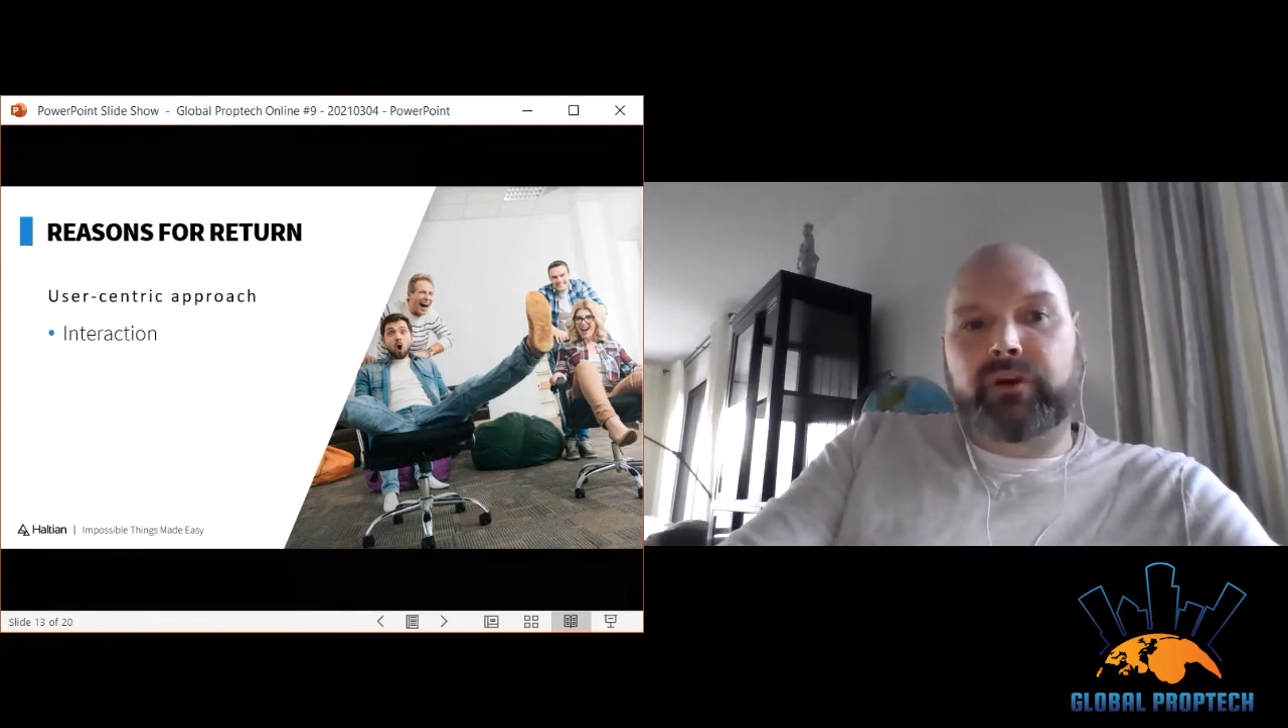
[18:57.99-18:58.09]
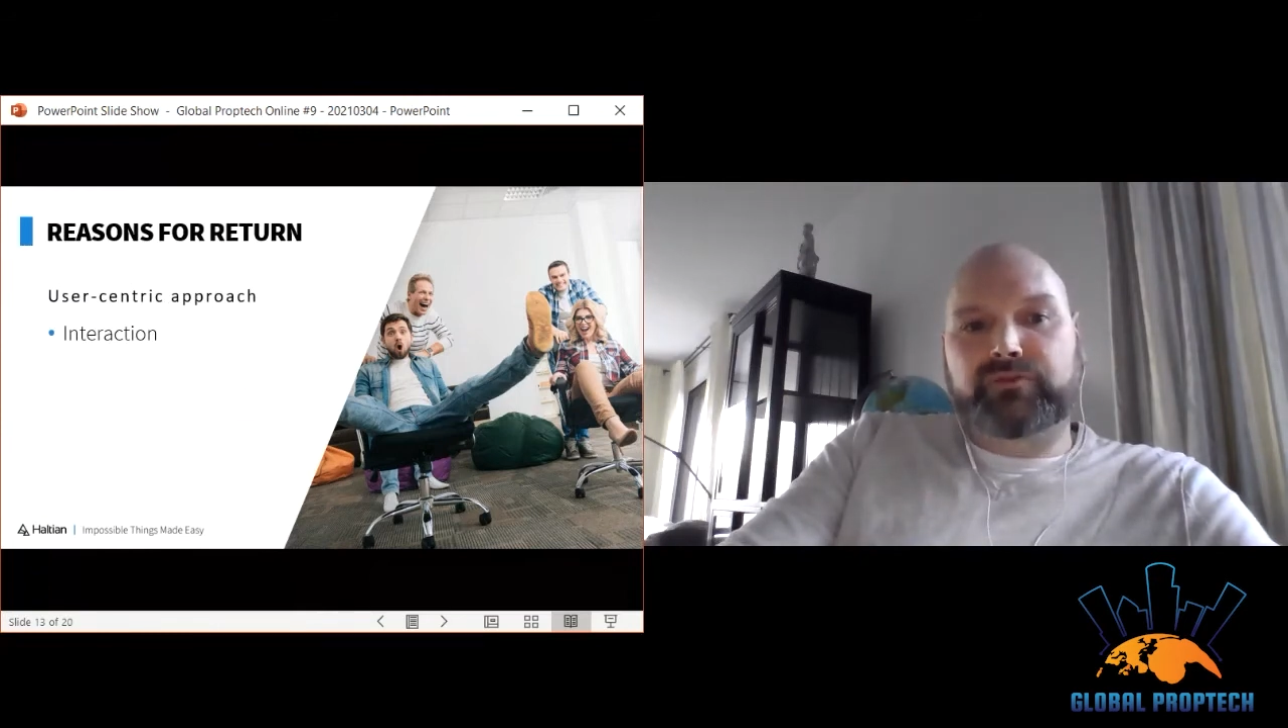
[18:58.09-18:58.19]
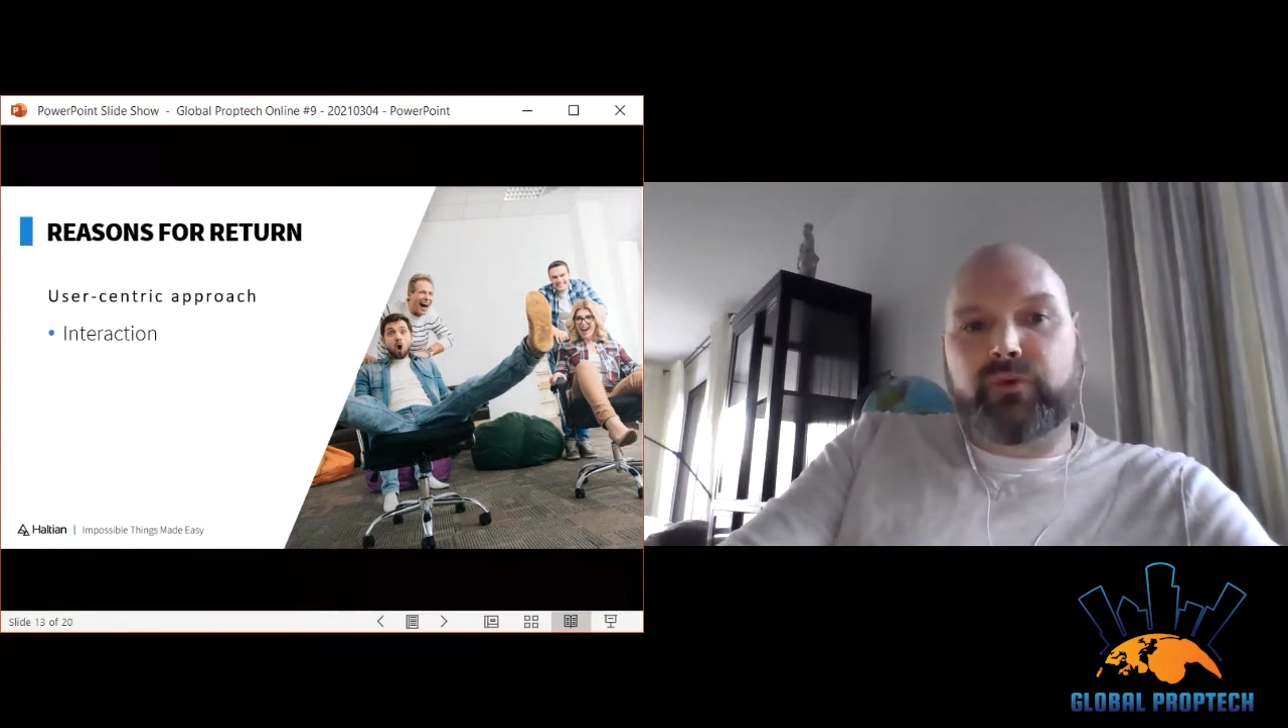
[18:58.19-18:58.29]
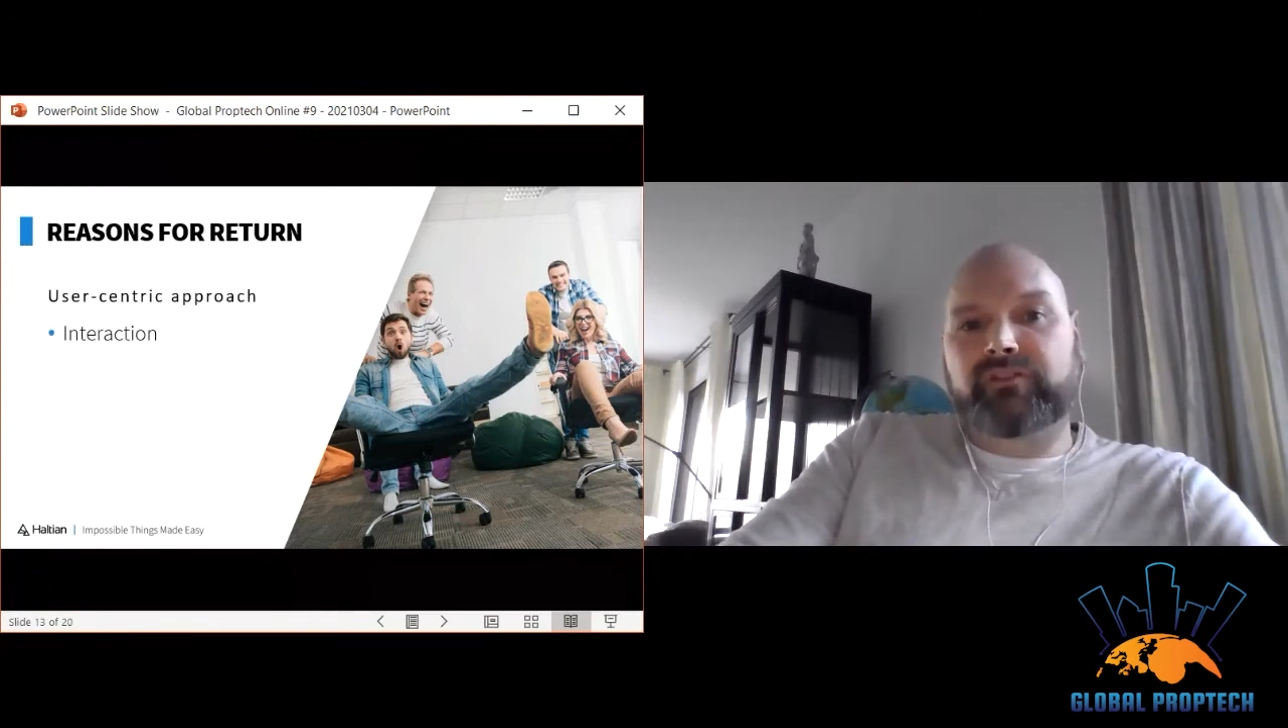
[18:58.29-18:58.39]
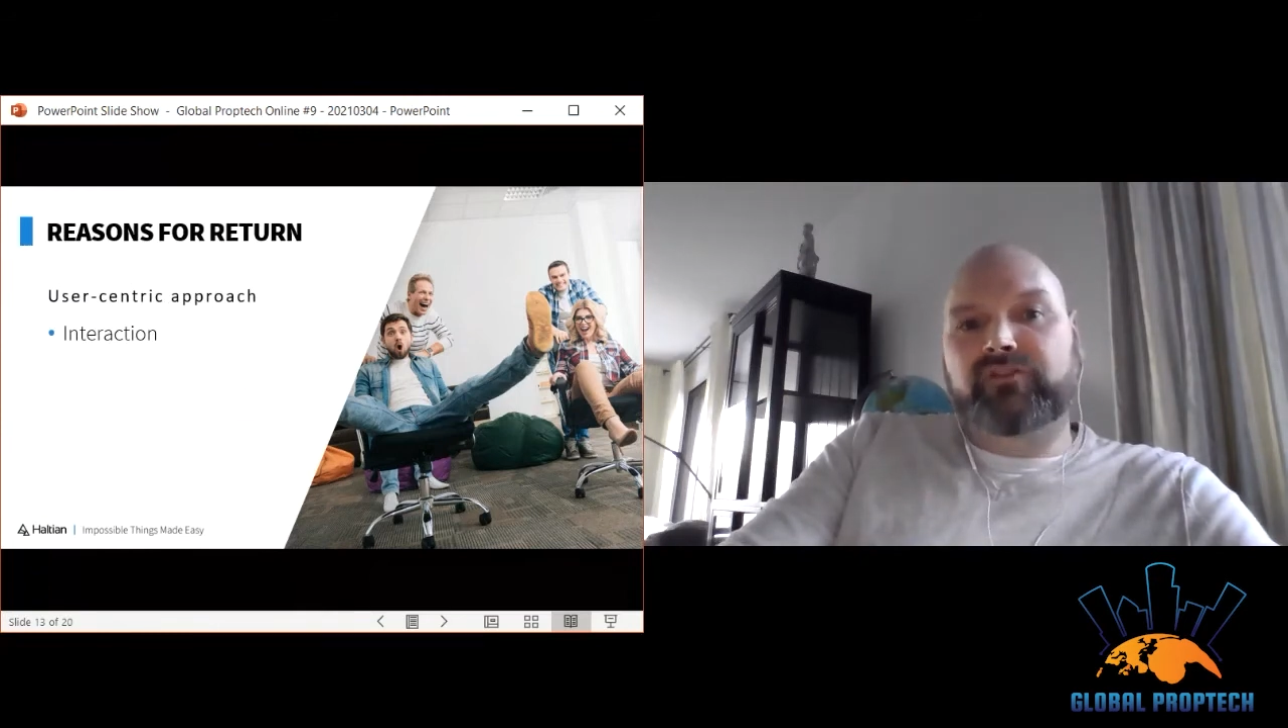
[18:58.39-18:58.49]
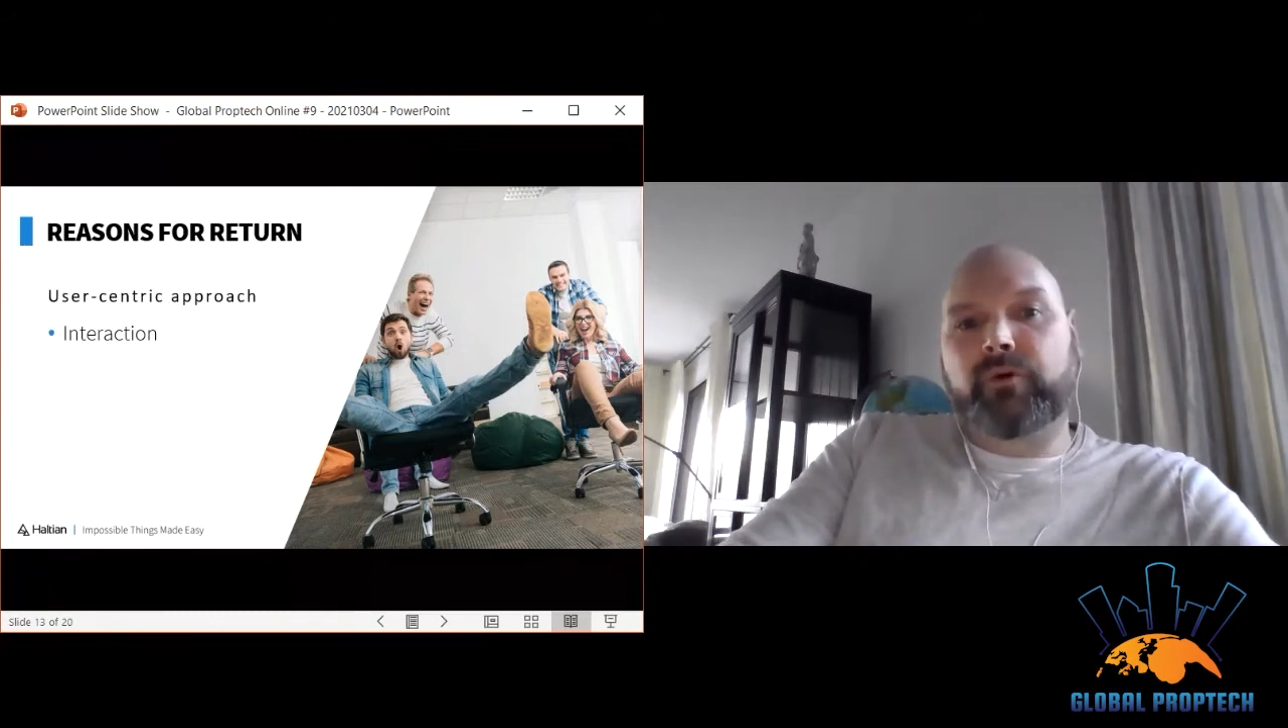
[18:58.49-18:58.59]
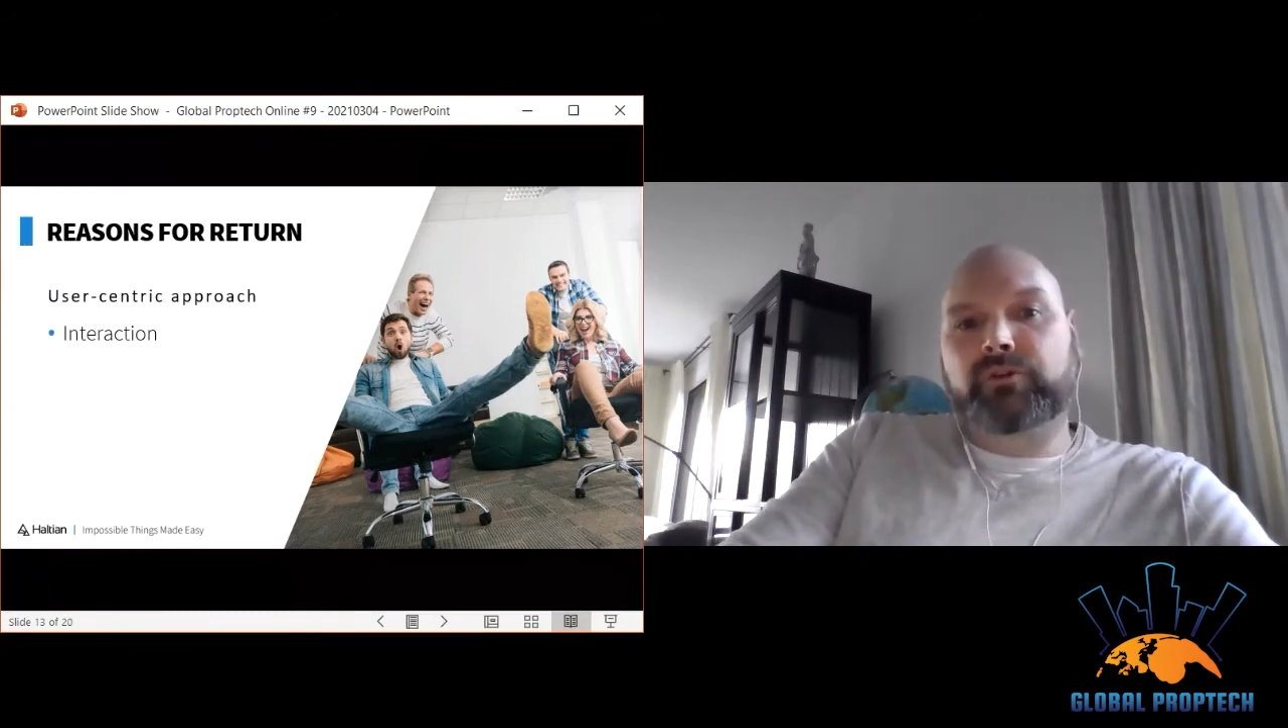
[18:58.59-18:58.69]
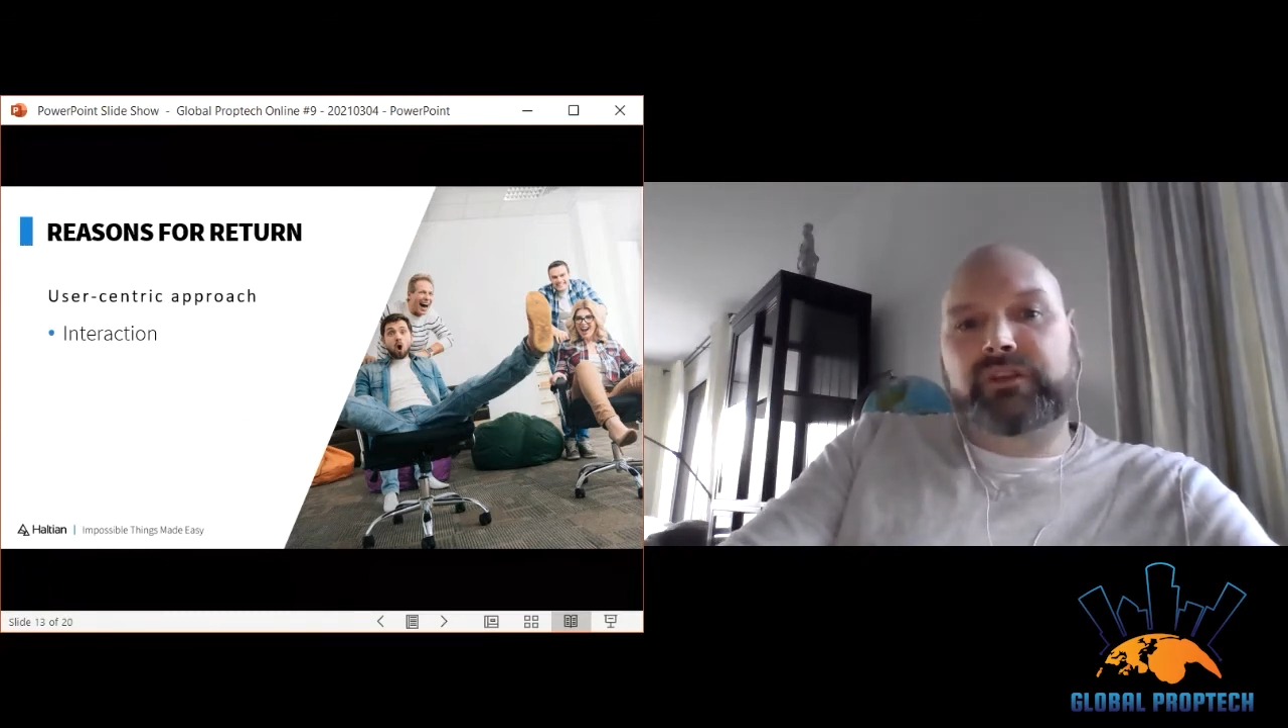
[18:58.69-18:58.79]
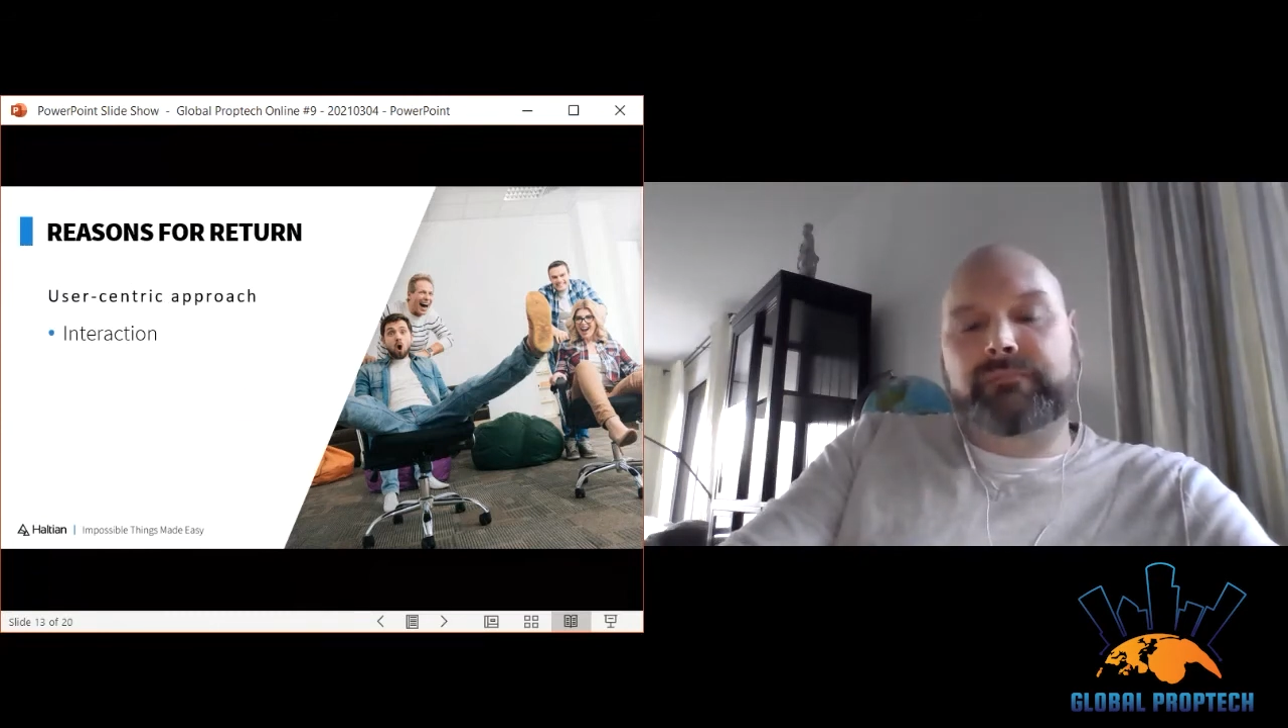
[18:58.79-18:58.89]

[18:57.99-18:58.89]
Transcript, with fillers: is one of the most